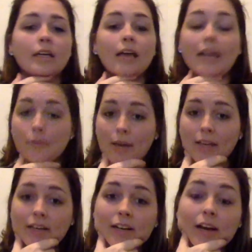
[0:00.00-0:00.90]

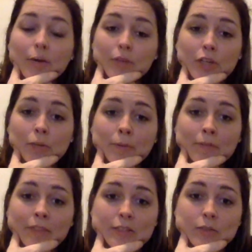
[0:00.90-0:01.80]
Anyway, I really hope
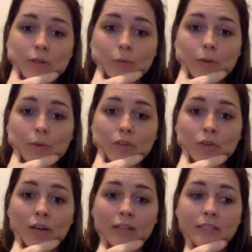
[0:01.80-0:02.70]
everything's going well with you
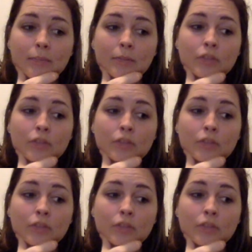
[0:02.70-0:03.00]
guys. I'm going